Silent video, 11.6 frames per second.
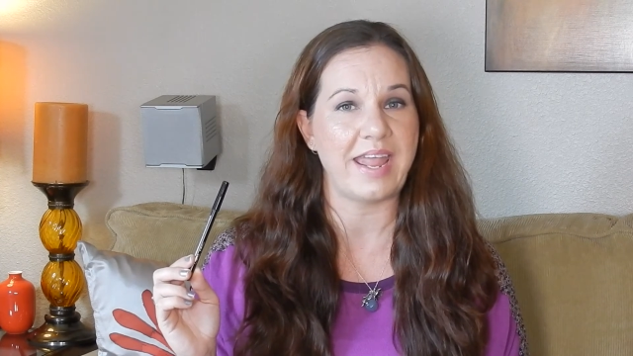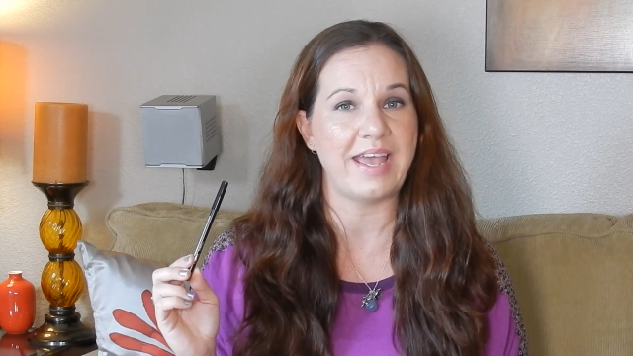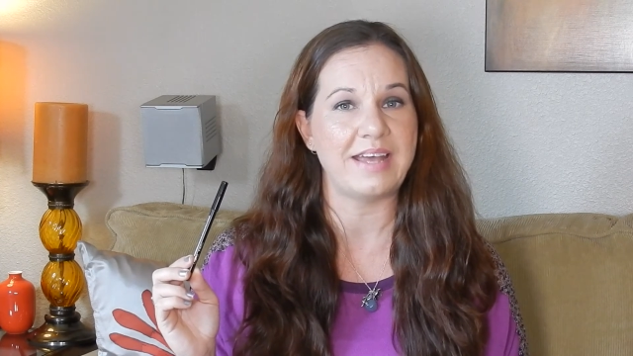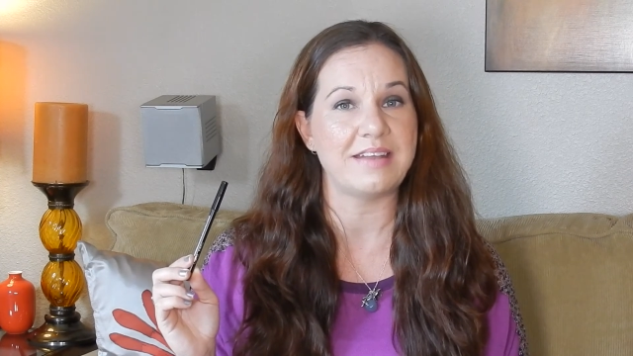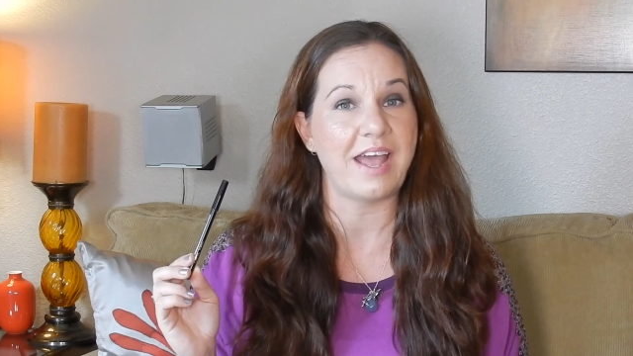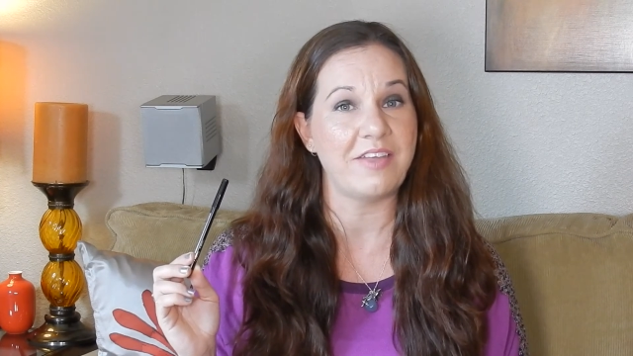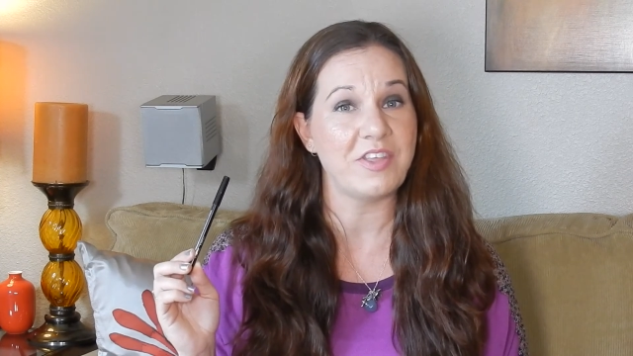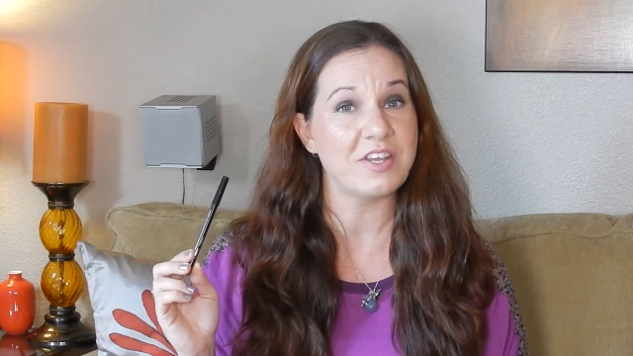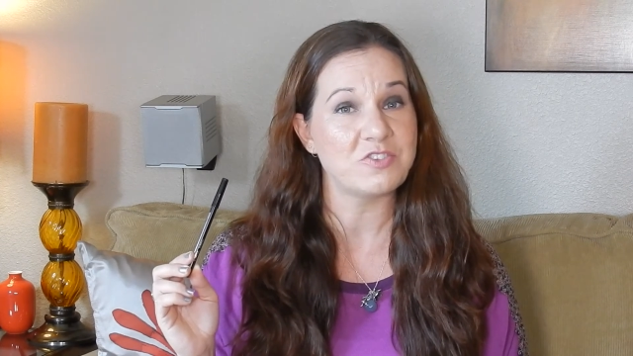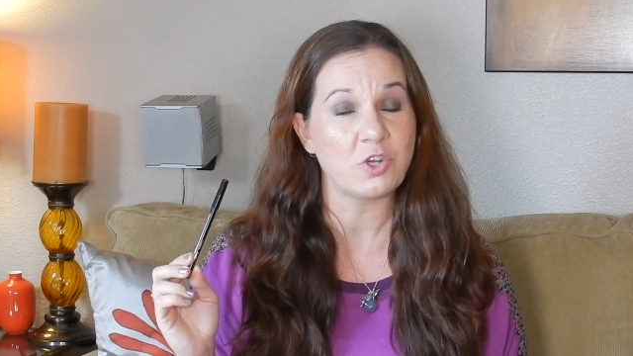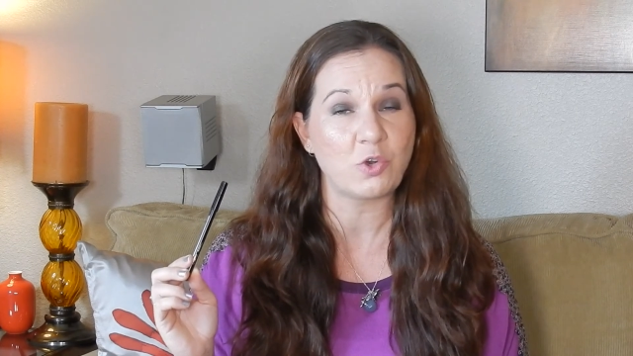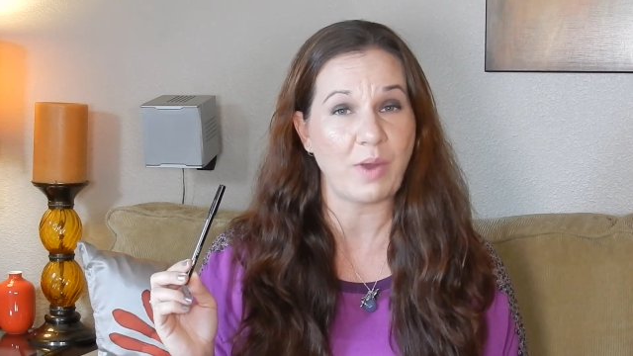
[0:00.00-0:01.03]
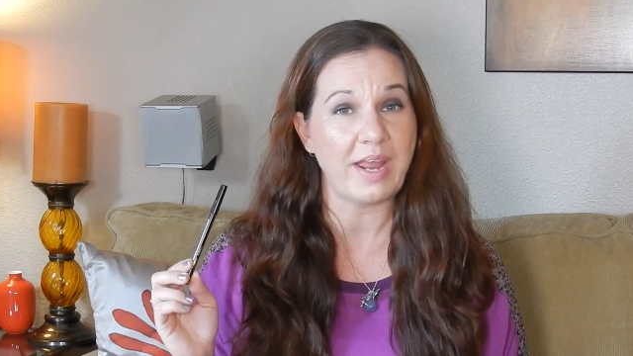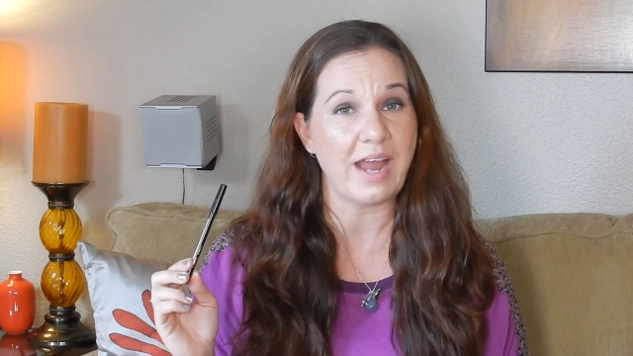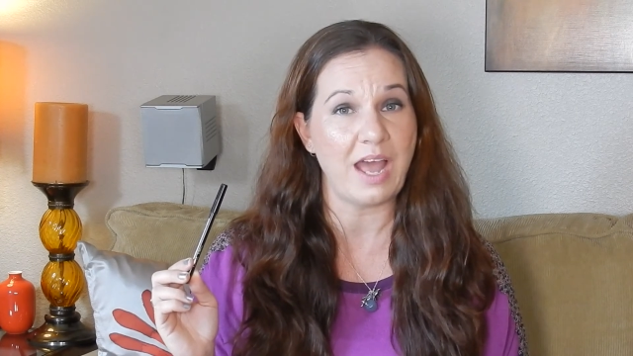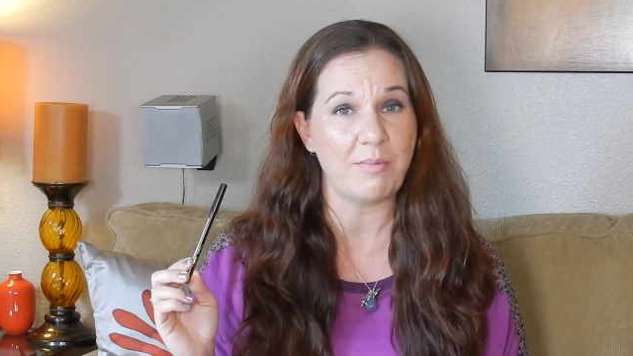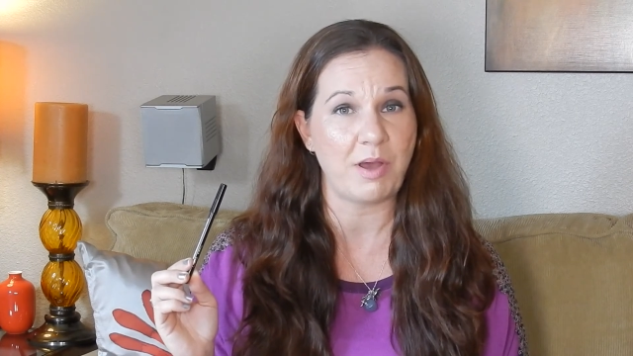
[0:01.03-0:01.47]
and I think it's a
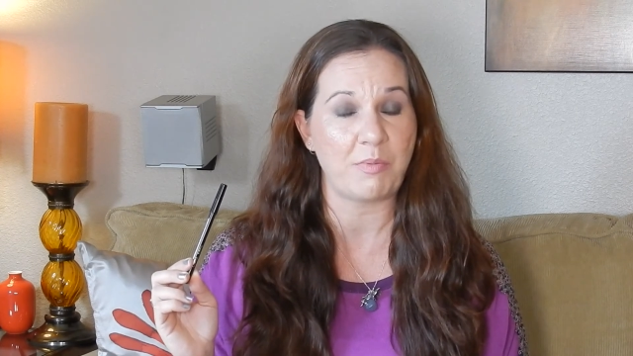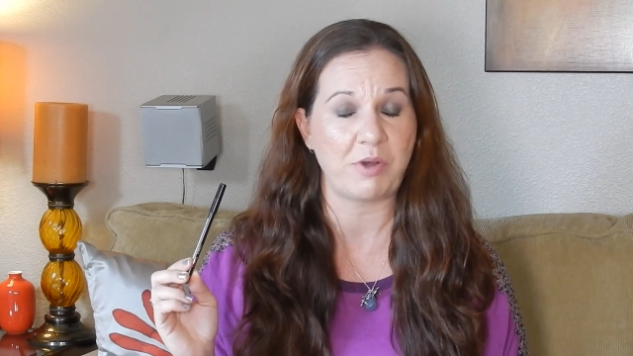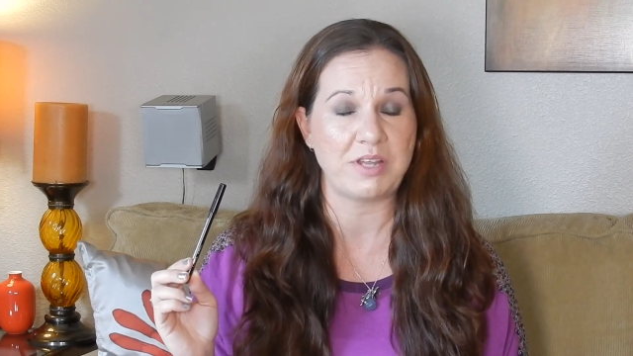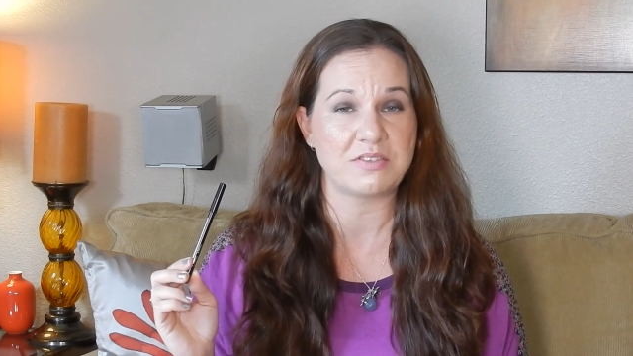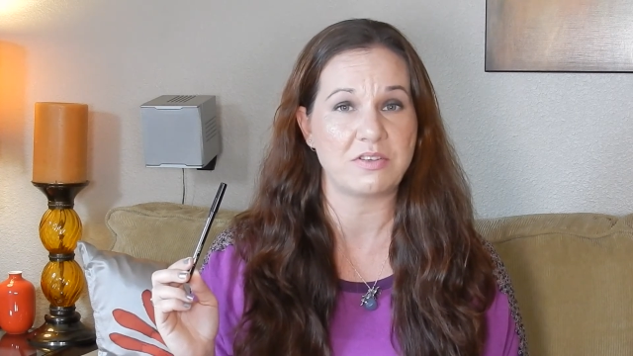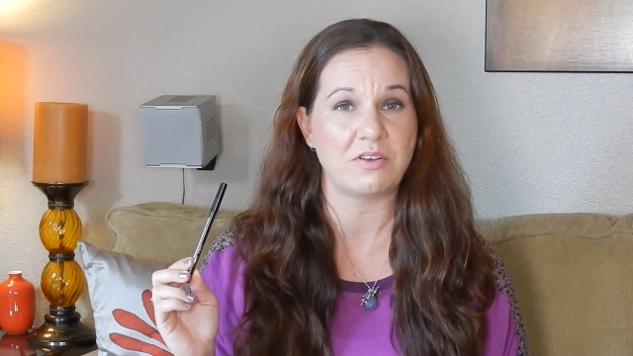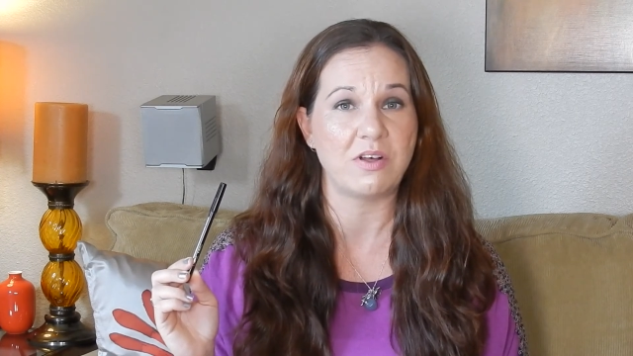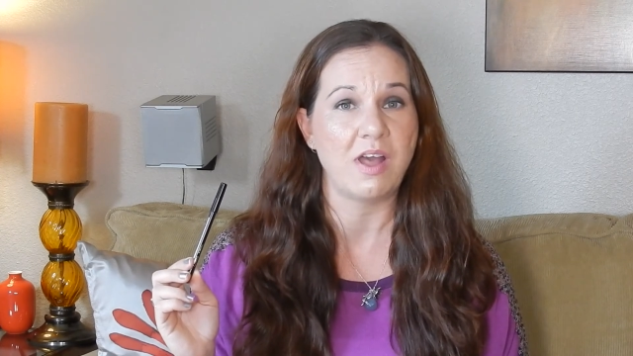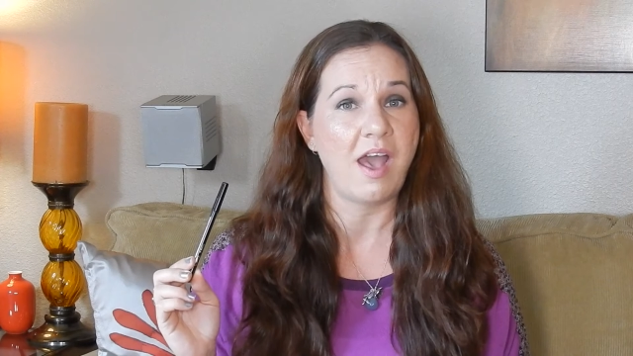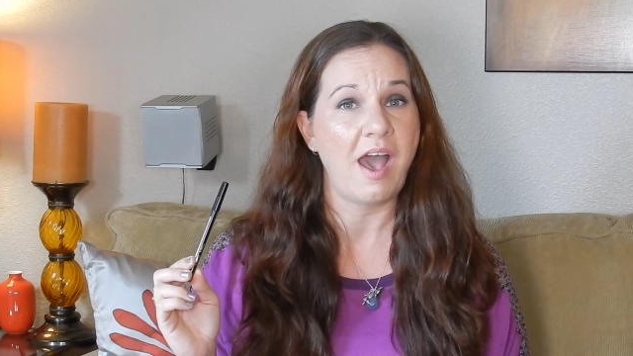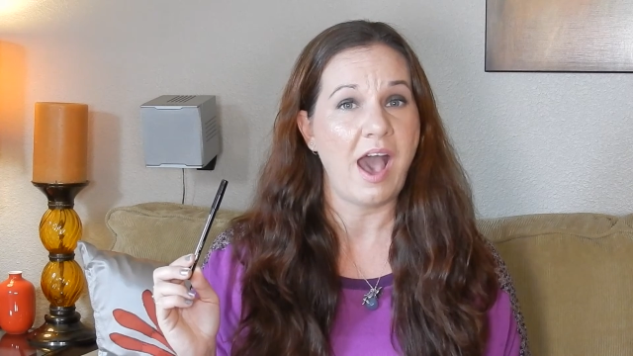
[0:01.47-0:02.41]
great eyebrow pencil.